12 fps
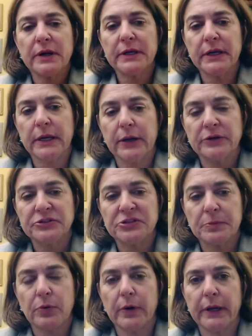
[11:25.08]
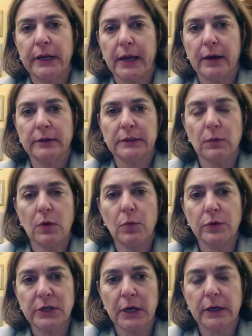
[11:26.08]
important here is to point out that what
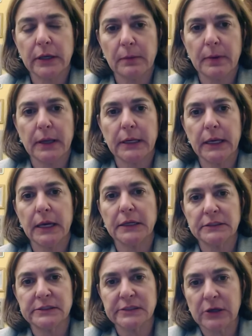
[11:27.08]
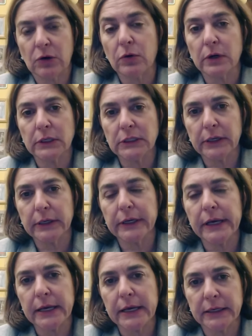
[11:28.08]
we're talking about, again, is a
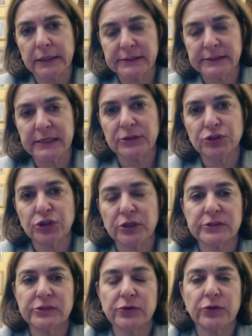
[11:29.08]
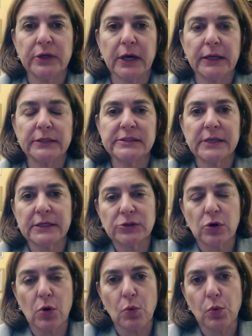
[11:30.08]
corollary and an extension. So the United
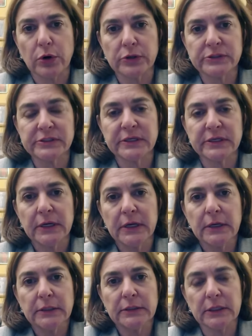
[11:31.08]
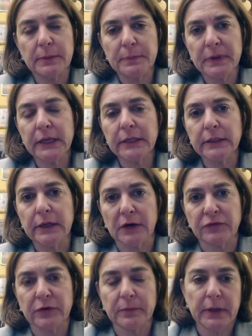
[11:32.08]
States coerced the Lapid
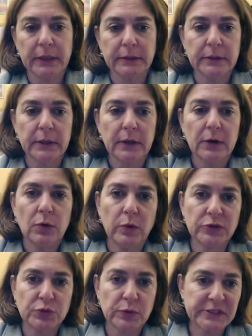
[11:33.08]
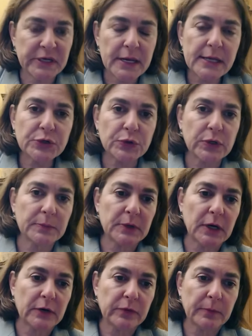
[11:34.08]
government, which was an
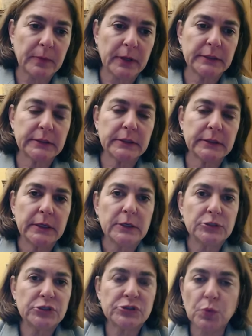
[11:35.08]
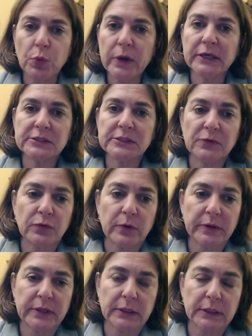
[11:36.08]
interim government, just weeks
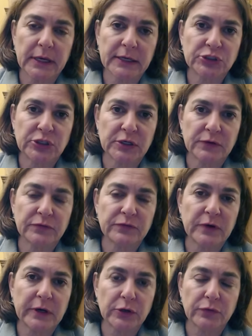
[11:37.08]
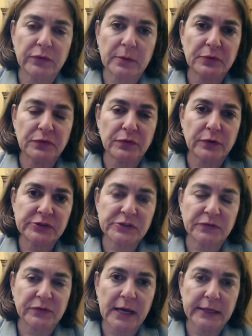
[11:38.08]
before the election of November
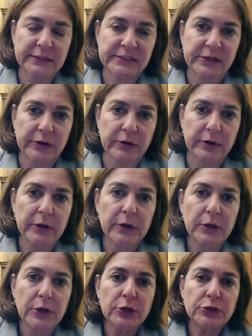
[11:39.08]
1st of last year,